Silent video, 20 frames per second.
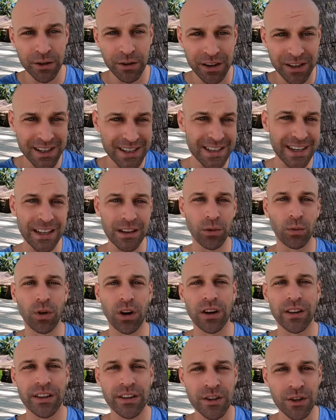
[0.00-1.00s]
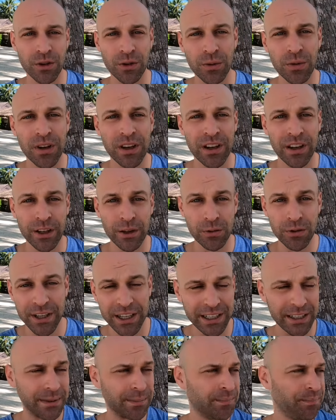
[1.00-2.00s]
You can see the work that you
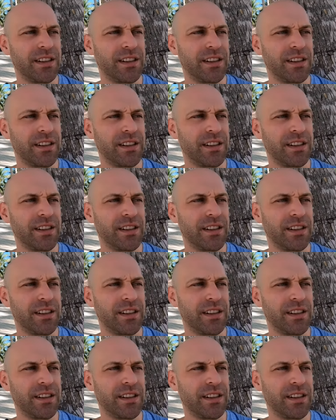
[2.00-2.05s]
did.